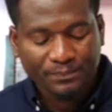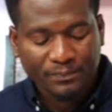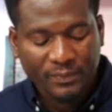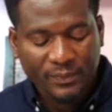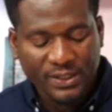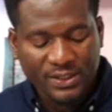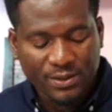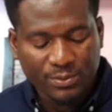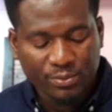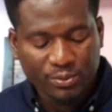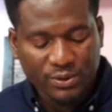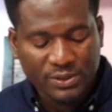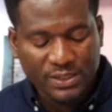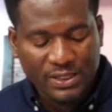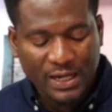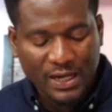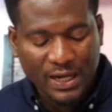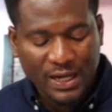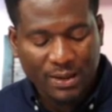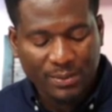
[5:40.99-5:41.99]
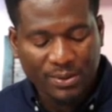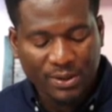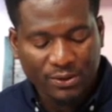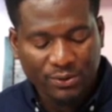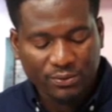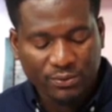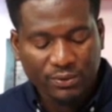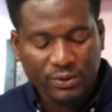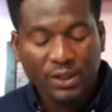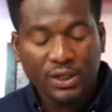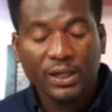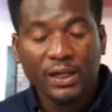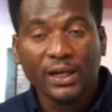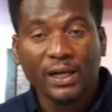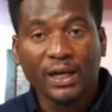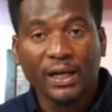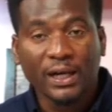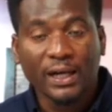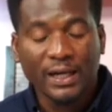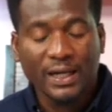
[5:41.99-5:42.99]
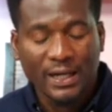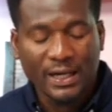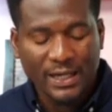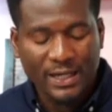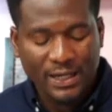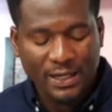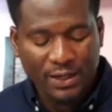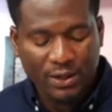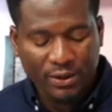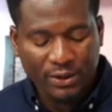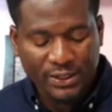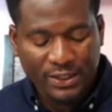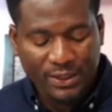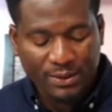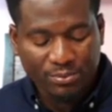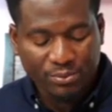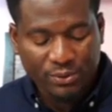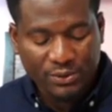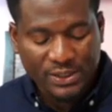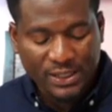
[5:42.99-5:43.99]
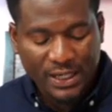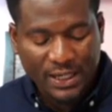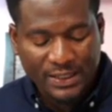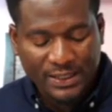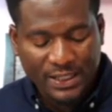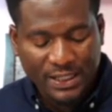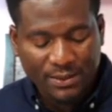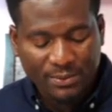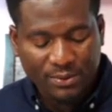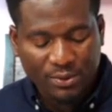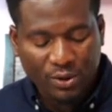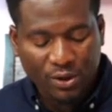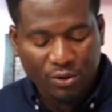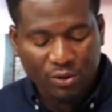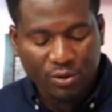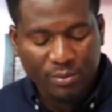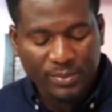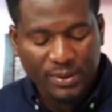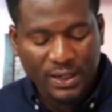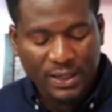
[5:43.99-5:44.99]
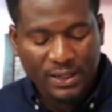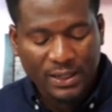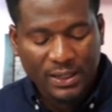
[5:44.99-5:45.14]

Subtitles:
It's boots na Abano, or their boots are Yadebekakoma